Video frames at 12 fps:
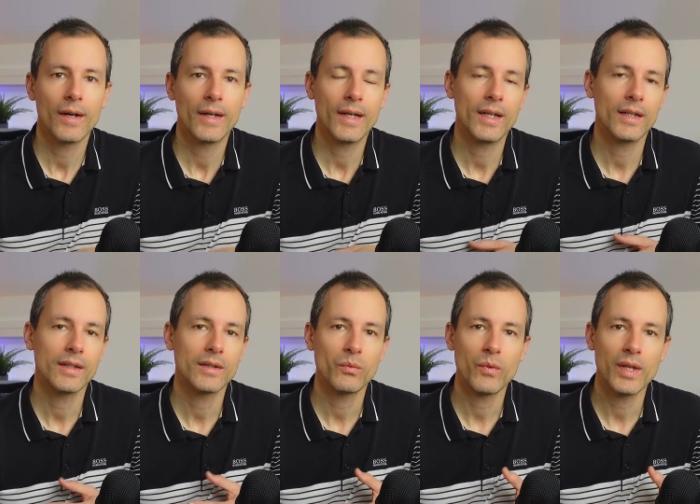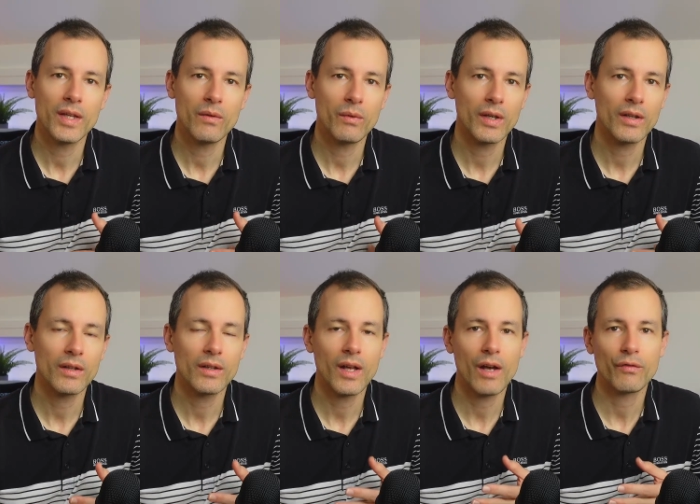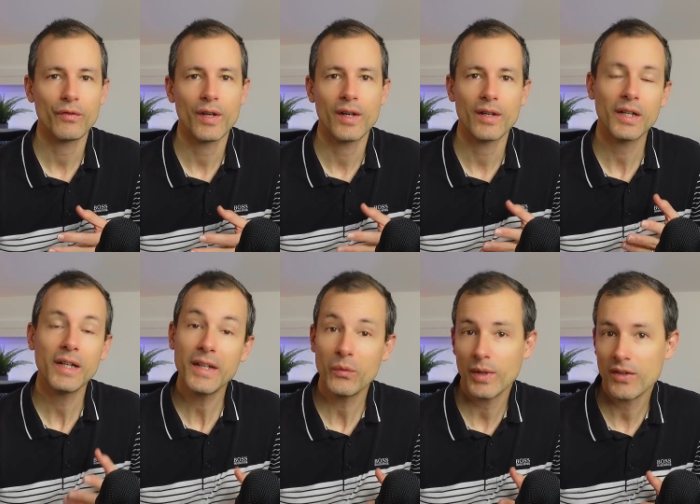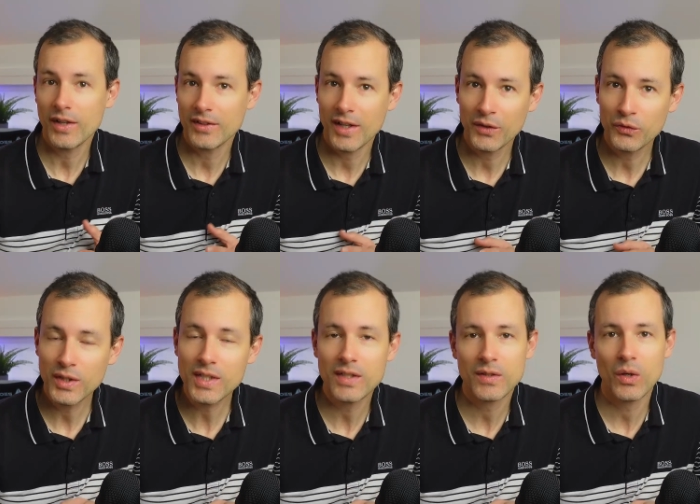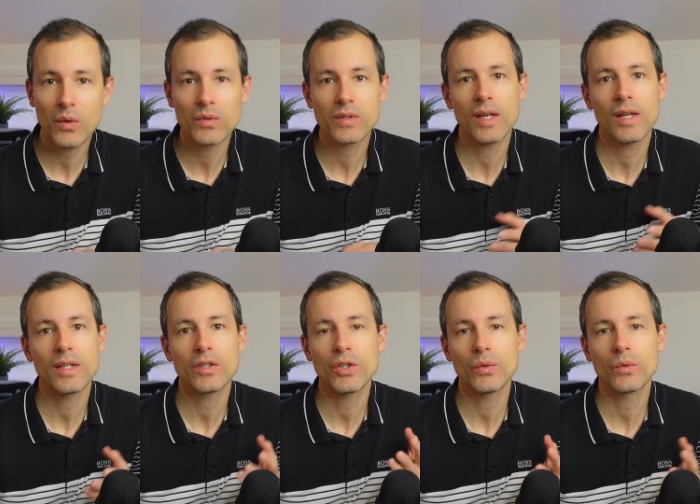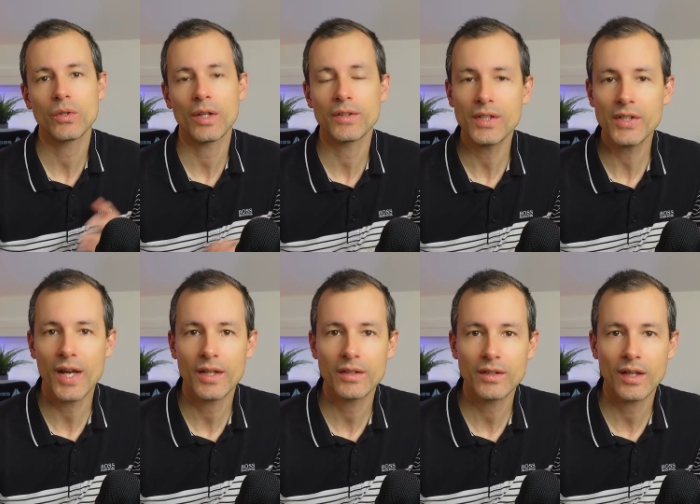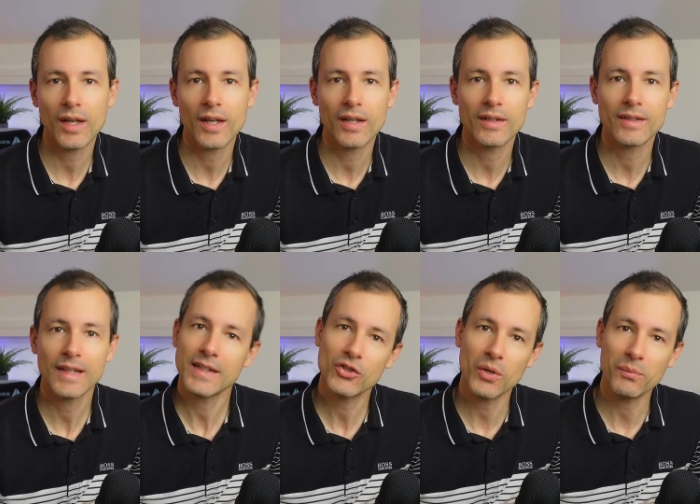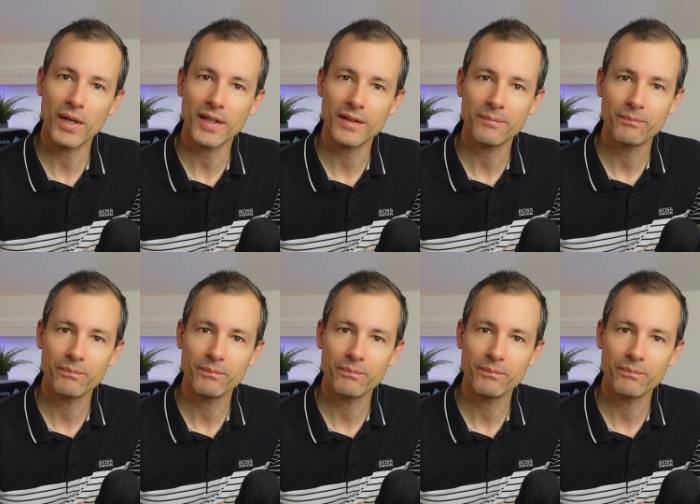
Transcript: and we will have a clear winner at the end of this so stay tuned until the end and let's jump right in.